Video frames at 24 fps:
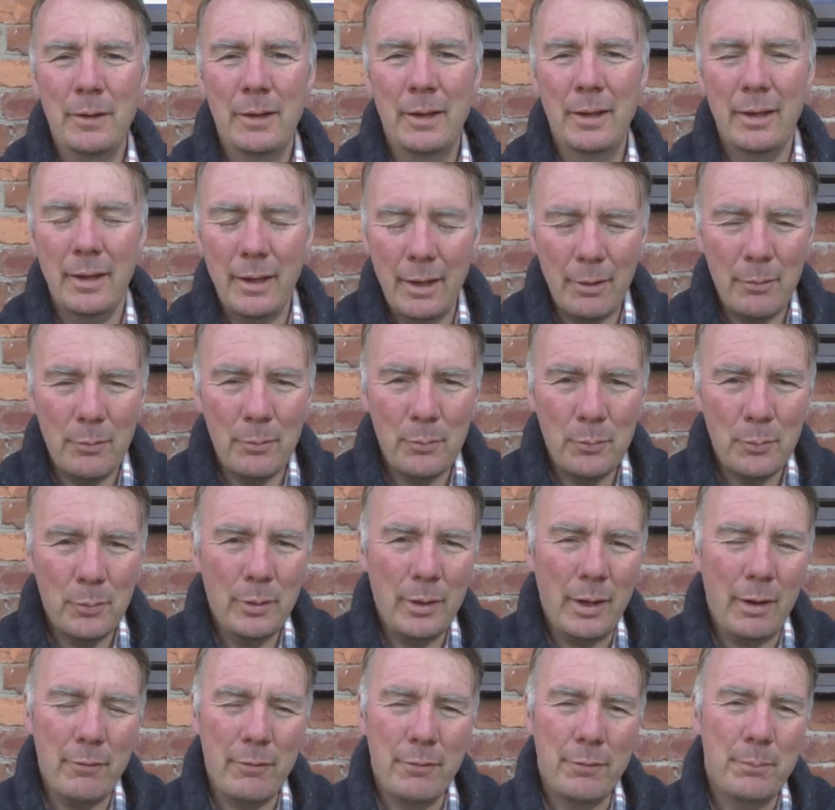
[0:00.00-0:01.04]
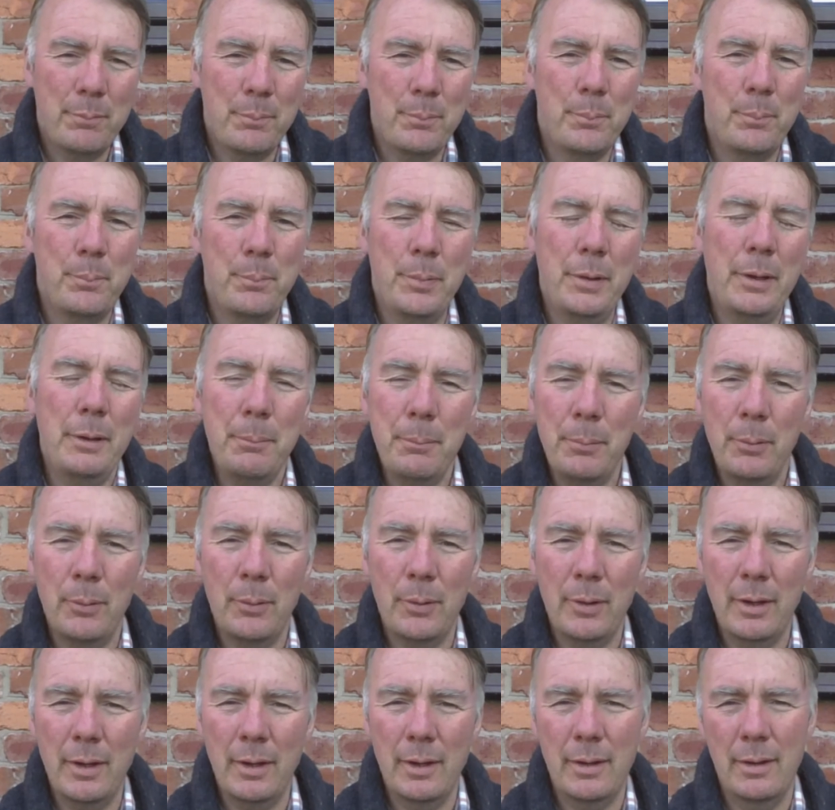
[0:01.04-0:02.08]
We have people
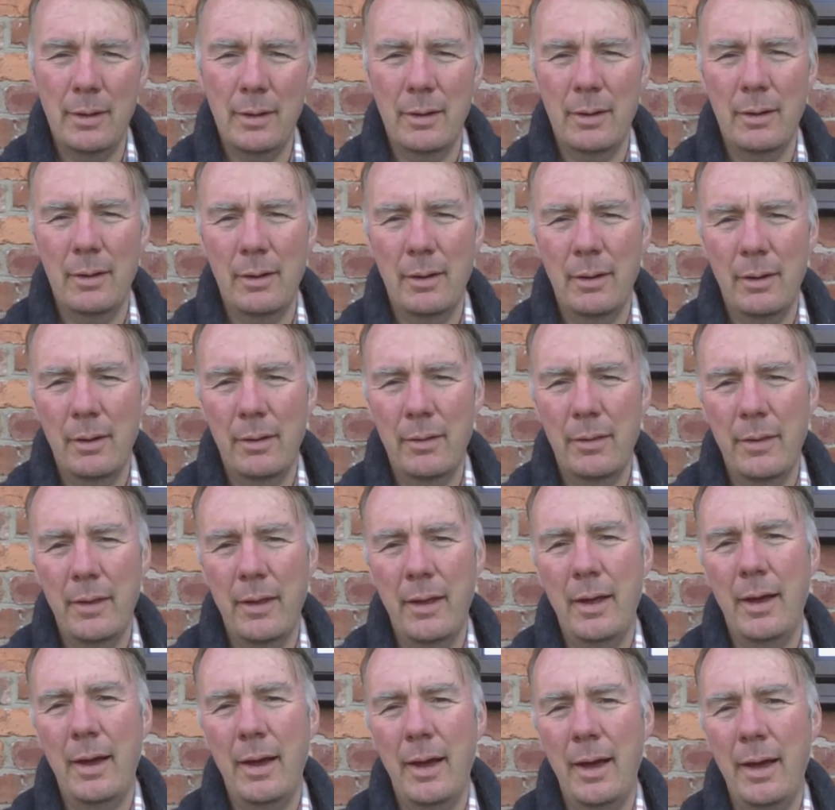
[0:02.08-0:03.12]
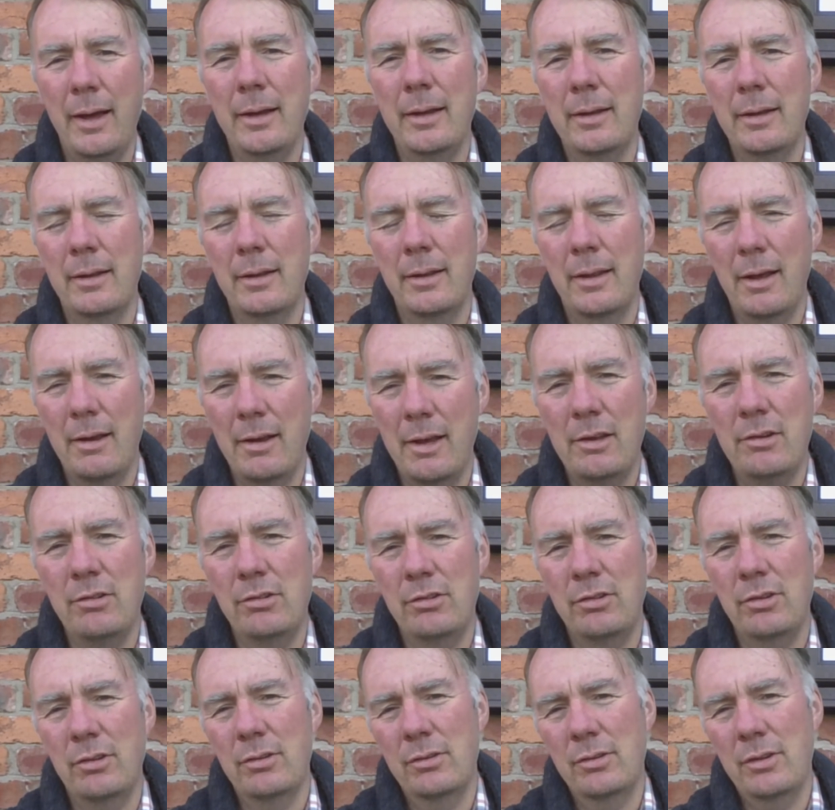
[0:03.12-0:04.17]
here that their anger, their
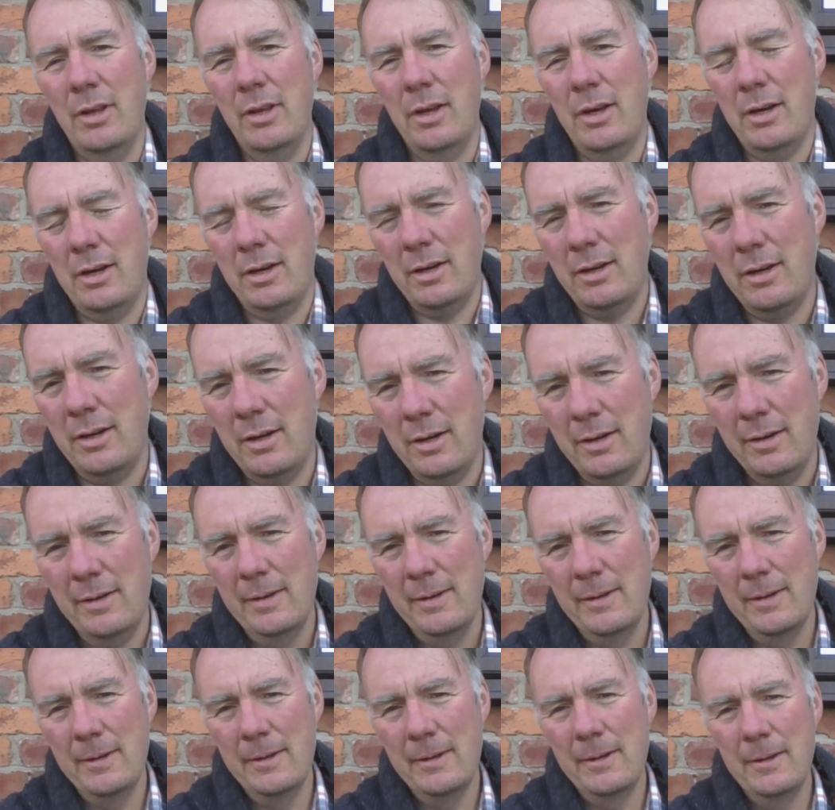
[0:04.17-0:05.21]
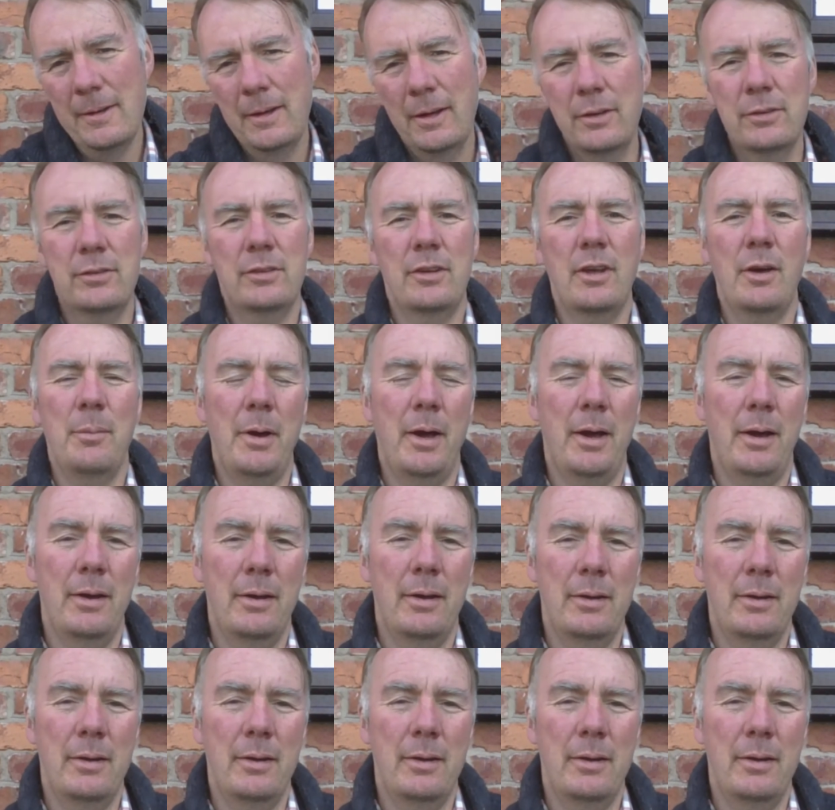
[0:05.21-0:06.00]
issues, their heart has come out and